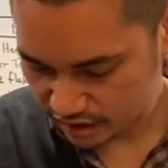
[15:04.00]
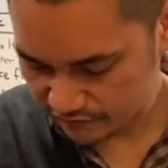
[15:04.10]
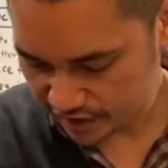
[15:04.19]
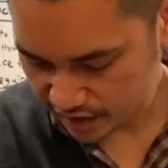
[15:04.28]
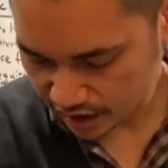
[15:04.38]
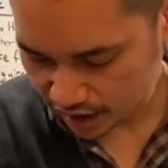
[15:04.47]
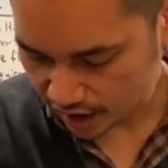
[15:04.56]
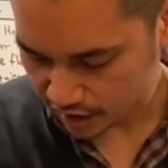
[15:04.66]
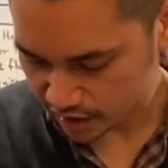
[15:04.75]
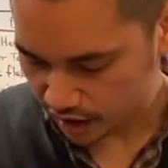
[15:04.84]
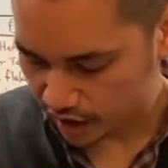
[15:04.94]
very
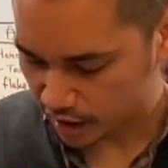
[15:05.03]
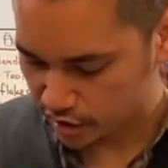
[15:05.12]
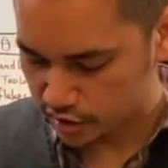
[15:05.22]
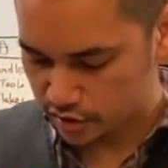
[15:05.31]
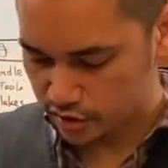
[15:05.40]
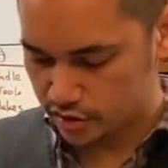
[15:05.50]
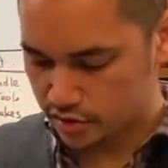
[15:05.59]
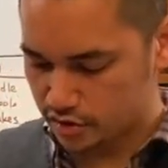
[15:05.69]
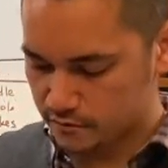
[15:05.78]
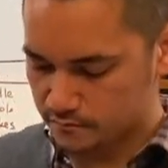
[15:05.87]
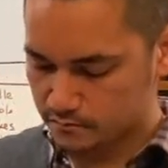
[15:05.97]
hard,
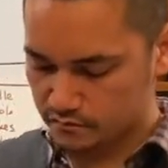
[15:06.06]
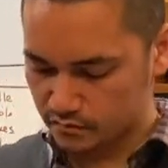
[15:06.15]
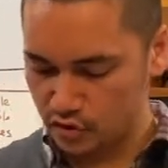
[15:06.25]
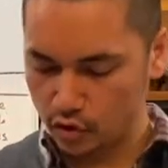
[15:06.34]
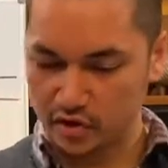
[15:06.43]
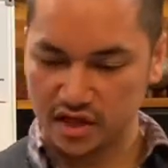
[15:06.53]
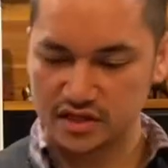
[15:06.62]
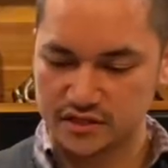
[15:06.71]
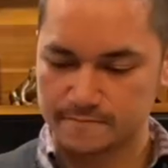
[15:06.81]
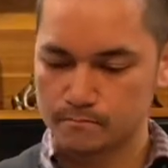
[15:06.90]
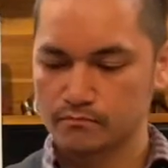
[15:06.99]
harder noise,
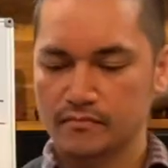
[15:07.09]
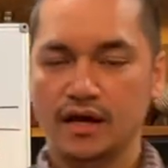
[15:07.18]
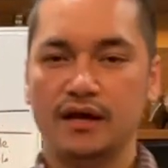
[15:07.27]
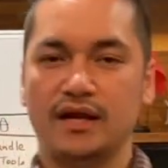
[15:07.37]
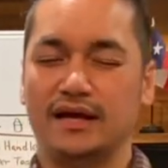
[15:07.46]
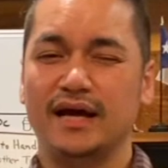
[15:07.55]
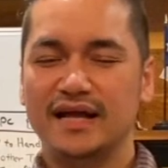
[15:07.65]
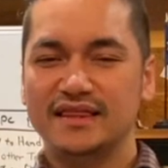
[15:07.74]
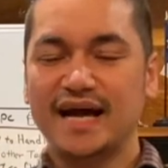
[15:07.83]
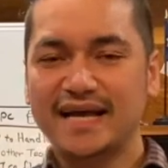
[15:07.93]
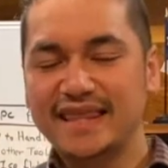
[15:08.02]
like
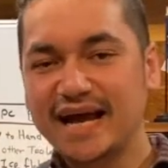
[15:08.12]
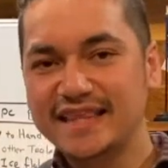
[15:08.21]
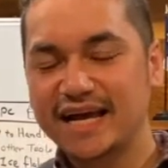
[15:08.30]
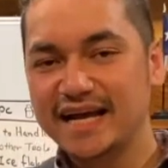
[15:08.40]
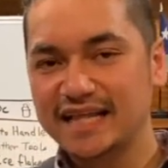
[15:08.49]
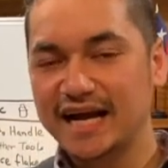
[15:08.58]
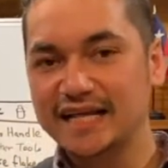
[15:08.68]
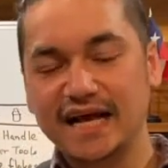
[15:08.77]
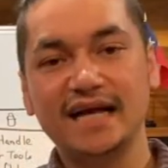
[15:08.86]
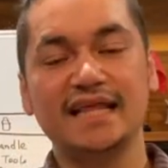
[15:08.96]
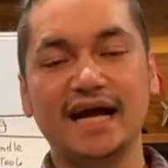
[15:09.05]
taka taka taka taka
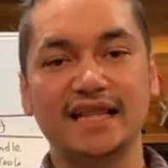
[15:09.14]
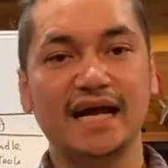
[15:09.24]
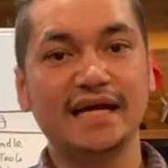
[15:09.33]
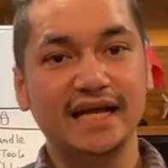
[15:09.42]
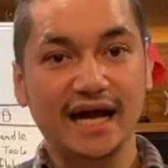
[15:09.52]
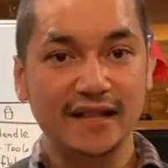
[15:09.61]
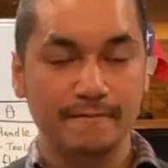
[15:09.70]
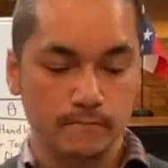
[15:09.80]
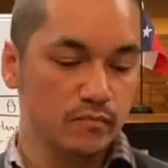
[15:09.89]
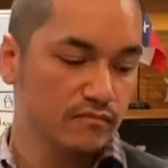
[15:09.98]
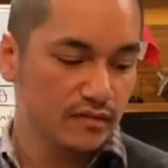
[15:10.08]
taka taka taka taka.
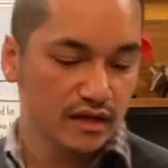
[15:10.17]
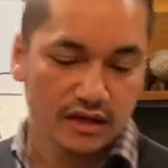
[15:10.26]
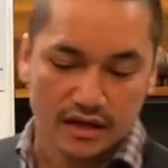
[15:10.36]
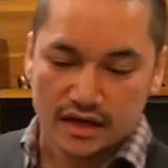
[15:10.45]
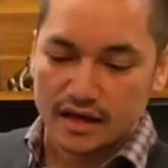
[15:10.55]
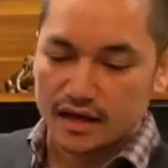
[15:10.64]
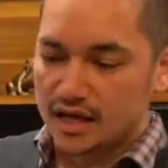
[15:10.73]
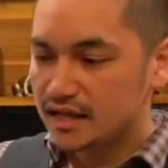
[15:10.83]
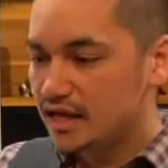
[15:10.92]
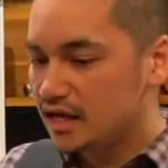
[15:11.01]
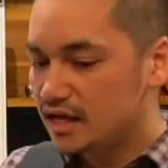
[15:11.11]

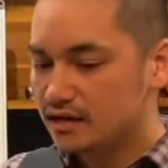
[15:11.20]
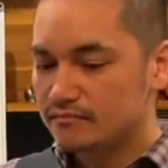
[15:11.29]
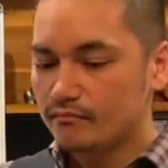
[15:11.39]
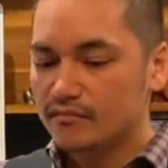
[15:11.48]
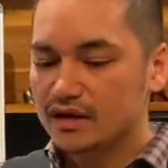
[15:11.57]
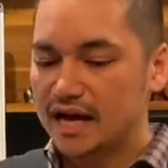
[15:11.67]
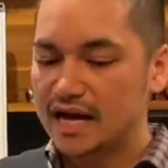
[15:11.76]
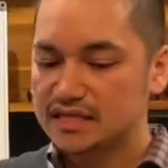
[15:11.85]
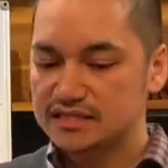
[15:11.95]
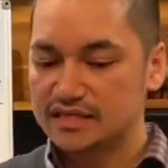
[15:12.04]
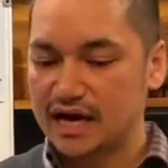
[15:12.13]
And then
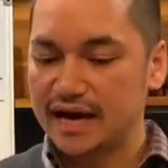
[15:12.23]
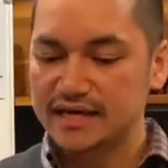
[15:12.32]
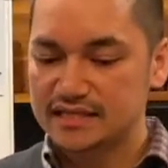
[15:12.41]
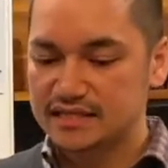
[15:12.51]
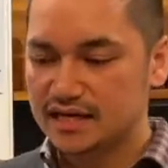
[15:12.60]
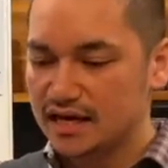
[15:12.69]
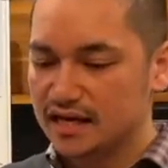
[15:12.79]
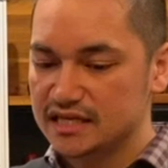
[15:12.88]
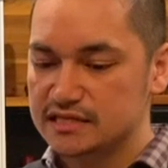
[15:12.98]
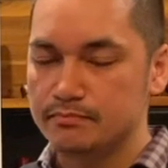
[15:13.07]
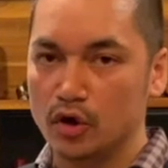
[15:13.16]
as the ice kind of
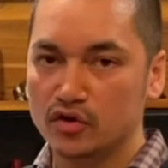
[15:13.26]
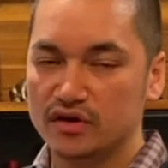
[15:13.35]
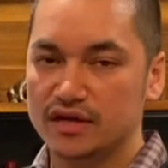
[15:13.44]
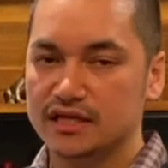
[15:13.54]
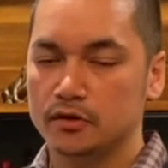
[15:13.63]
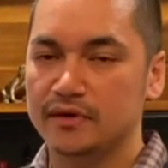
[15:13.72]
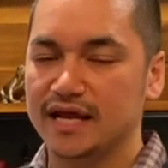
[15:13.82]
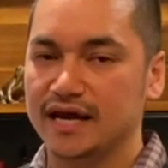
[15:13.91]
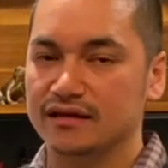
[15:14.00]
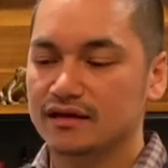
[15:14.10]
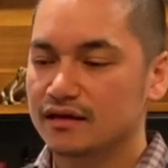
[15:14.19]
gets broken, it'll be
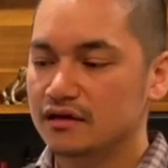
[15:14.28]
like